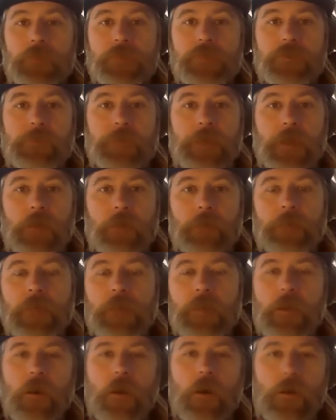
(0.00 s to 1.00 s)
with Shimano.
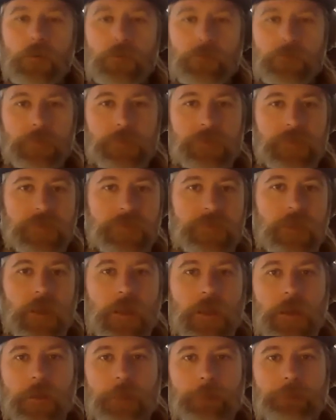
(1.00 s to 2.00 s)
All of those
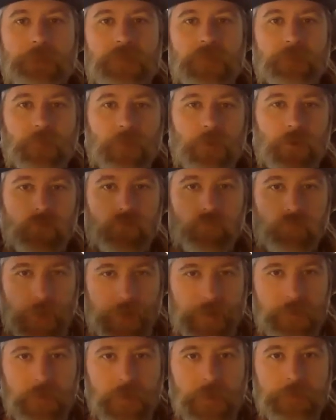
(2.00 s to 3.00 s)
different
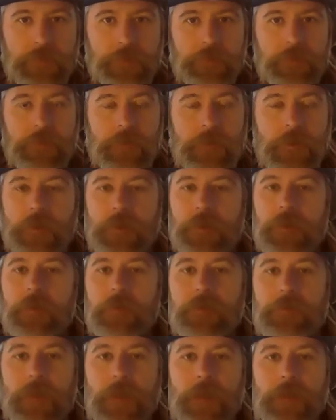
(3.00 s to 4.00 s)
crank lengths,
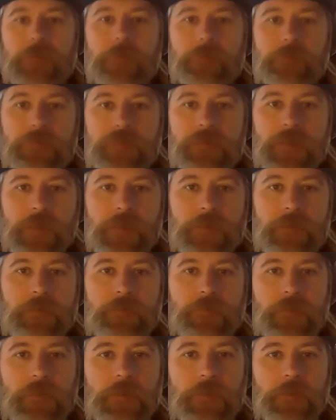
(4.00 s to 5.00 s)
it has actually been
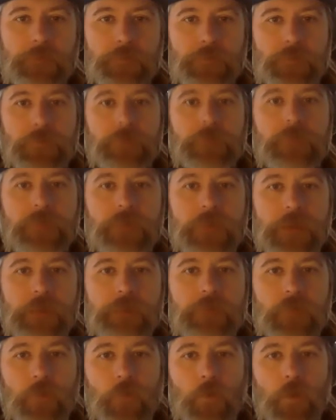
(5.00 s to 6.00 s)
scientifically proven that
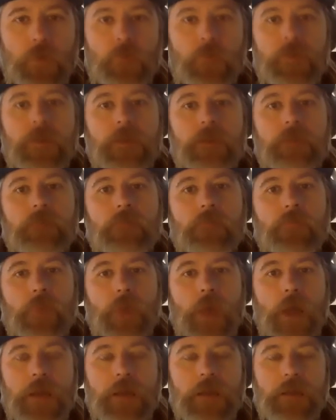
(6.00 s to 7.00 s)
after 1 week of
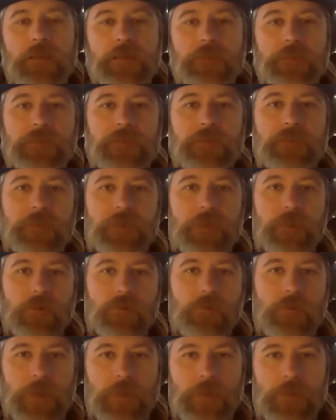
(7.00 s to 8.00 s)
riding a specific
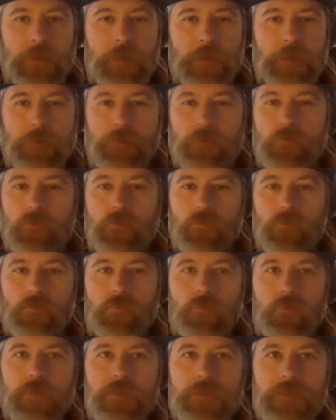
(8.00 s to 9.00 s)
crank length,
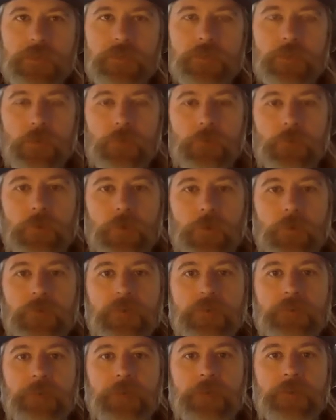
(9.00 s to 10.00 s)
you really don't
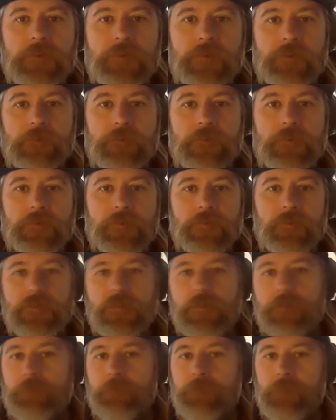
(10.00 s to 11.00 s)
notice much difference. There
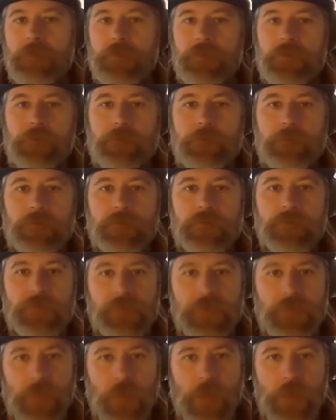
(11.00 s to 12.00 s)
isn't much difference
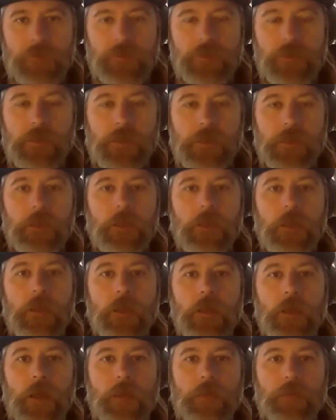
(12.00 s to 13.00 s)
physiologically
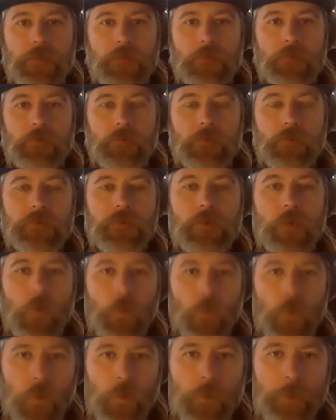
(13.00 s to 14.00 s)
that you notice,
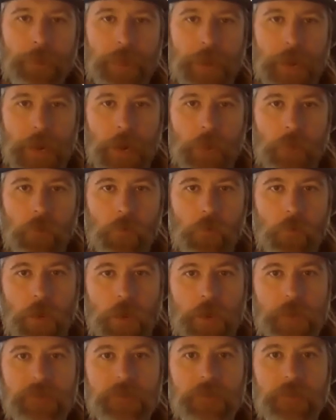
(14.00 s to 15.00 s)
or
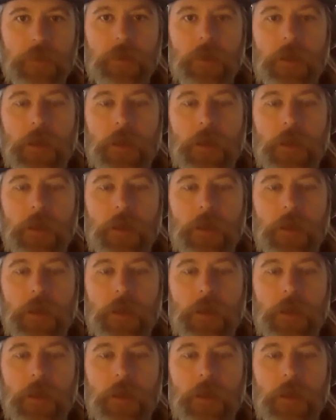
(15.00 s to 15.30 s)
power-wise.